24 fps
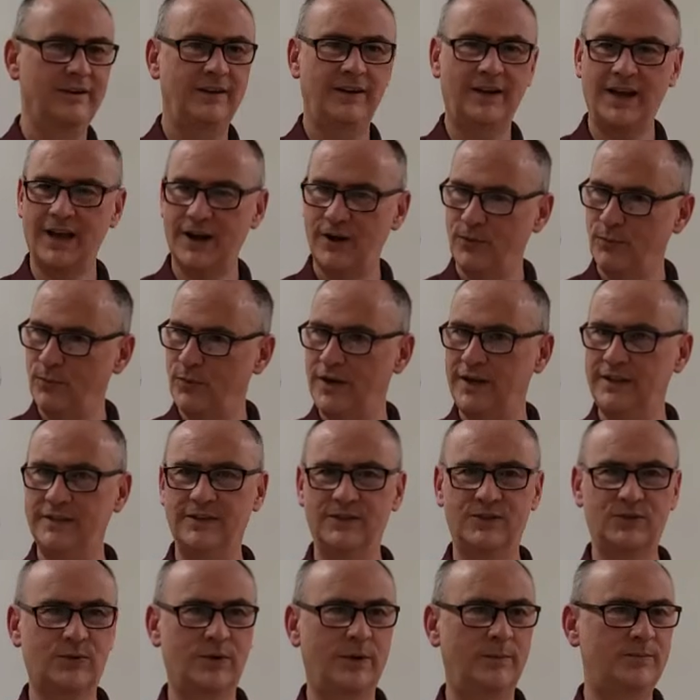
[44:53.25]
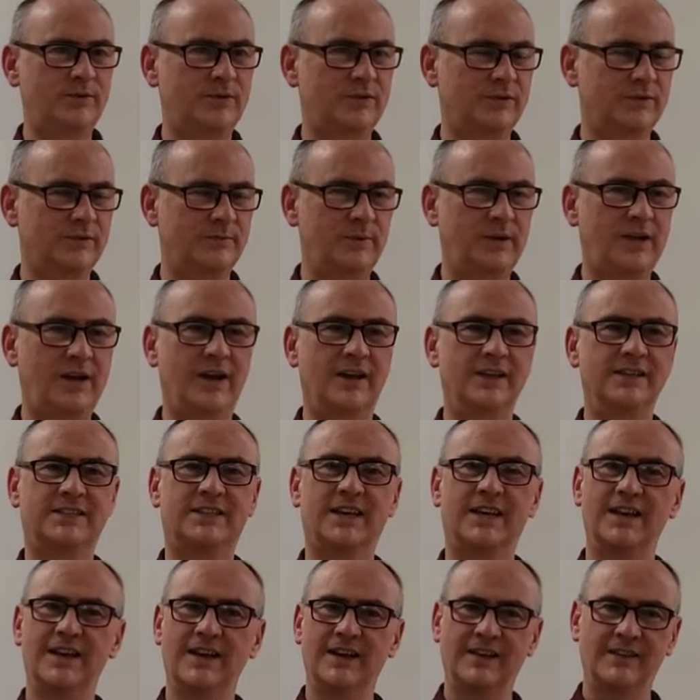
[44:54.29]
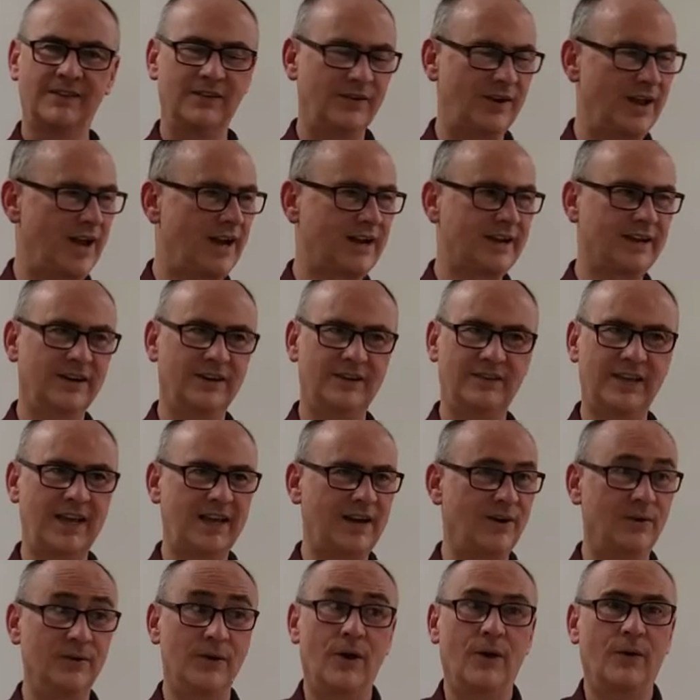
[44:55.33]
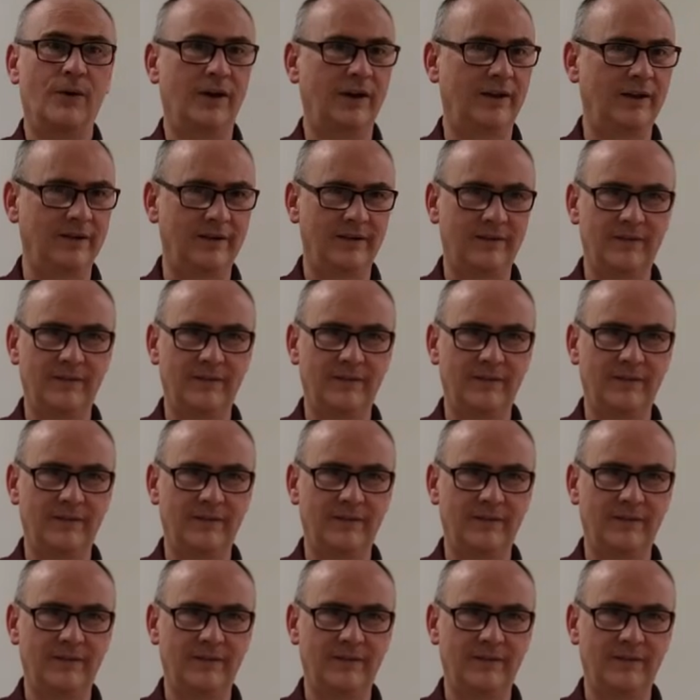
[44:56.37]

You got to read the scriptures because they're not gonna. They don't know it.